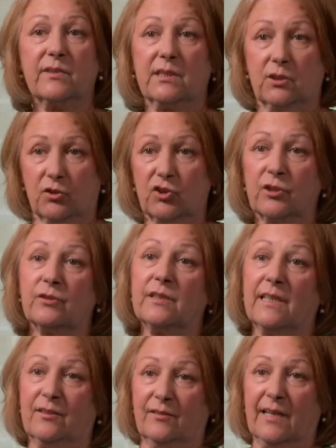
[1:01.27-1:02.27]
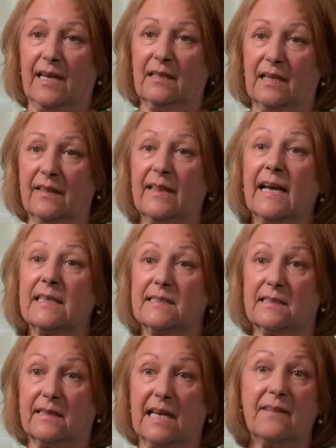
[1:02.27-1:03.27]
researching on the internet, and
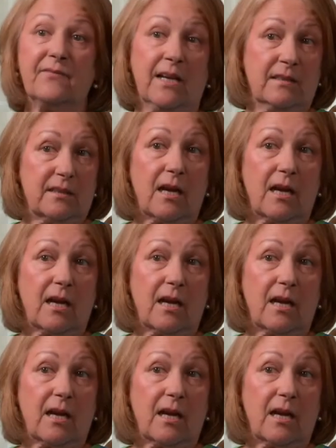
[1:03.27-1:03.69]
that's, they found